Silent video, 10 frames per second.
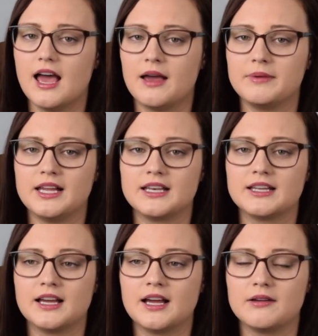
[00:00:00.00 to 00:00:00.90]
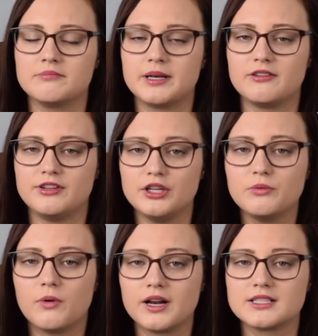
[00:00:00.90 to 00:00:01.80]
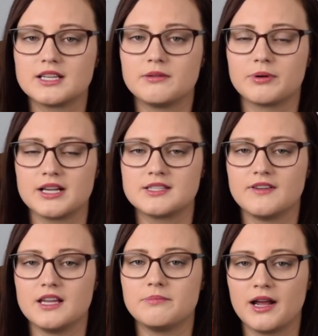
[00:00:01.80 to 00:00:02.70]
I mean, but if you want to breastfeed,